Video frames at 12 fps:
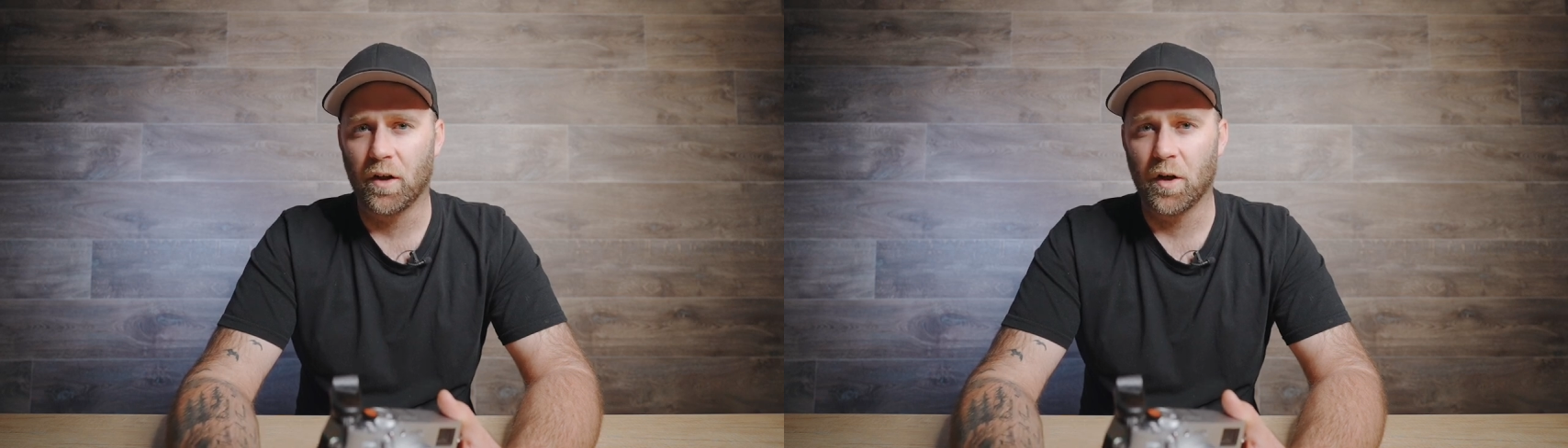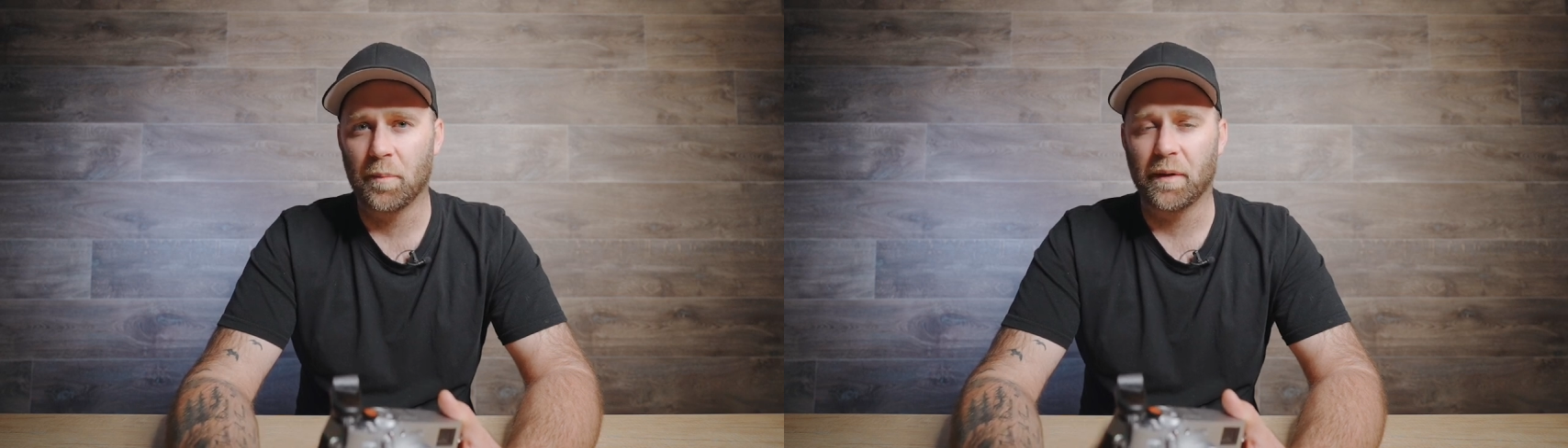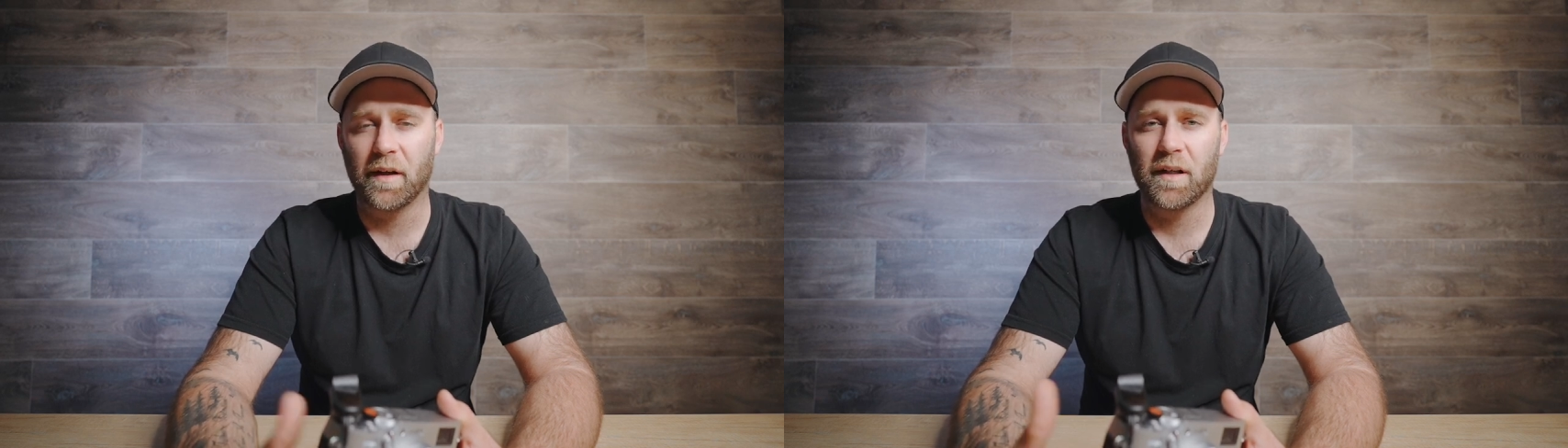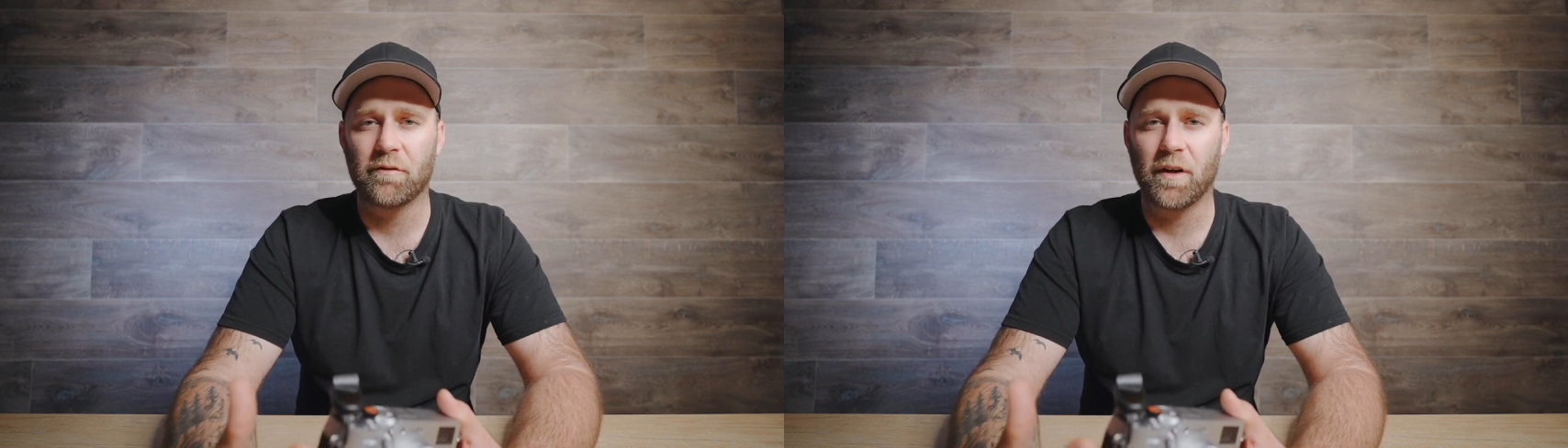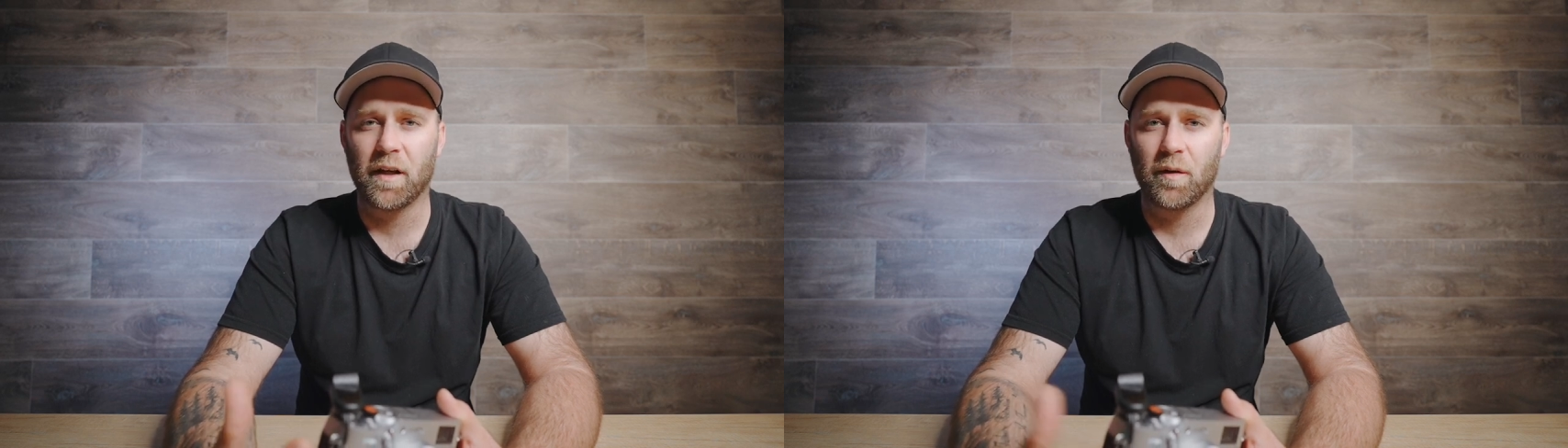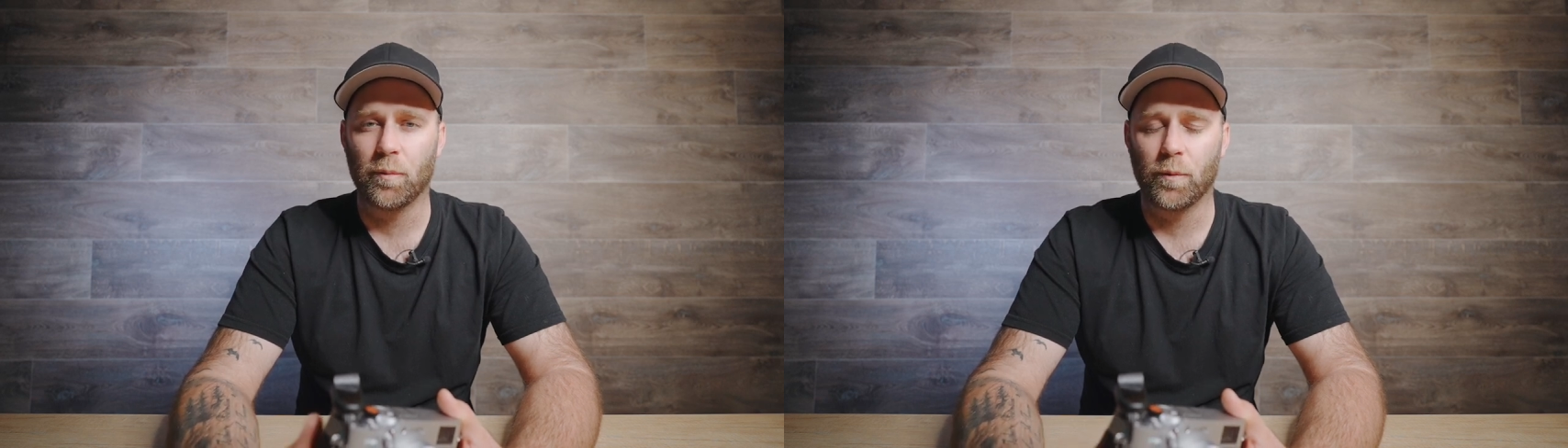hot, but I never
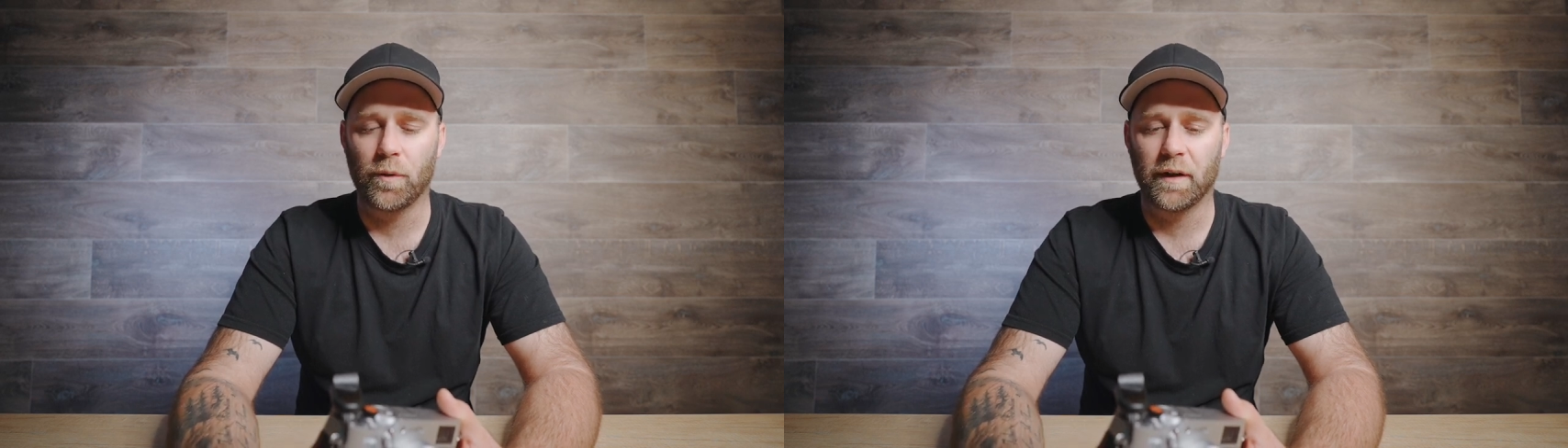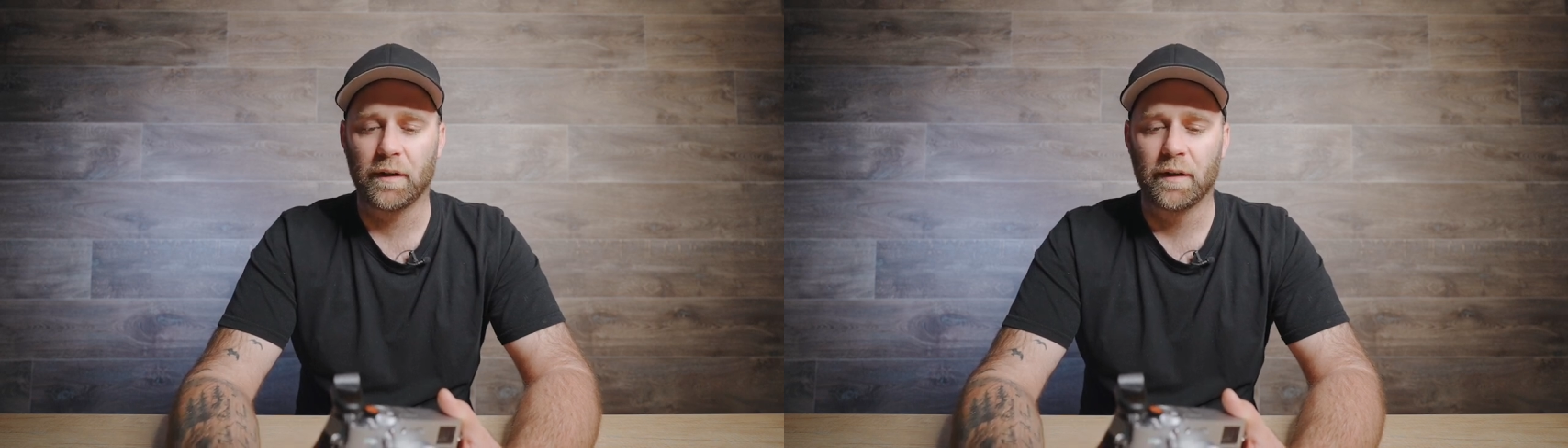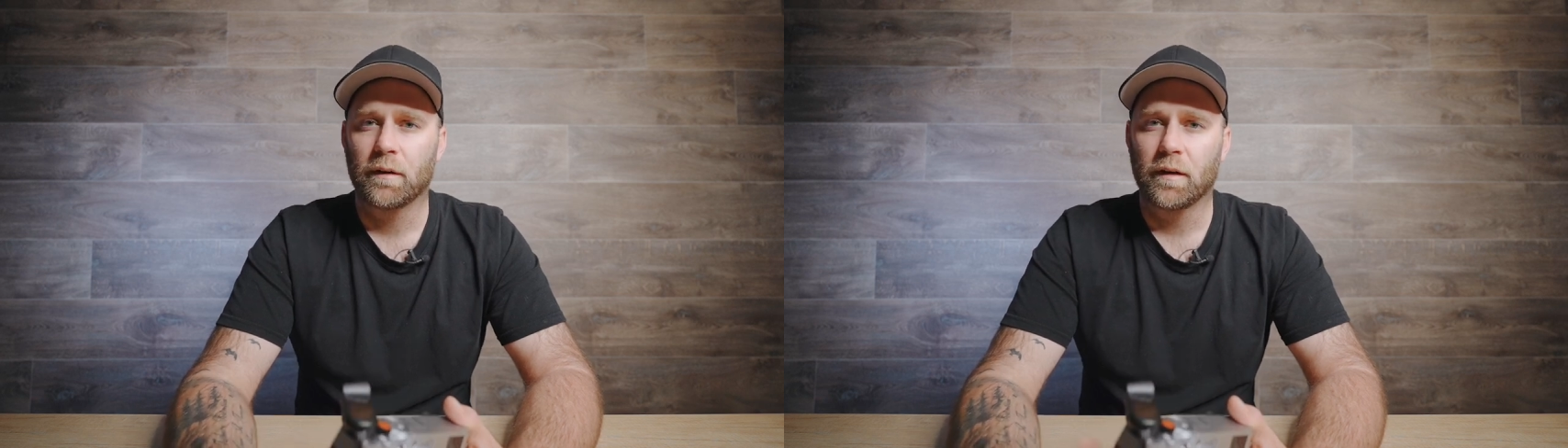had a warning.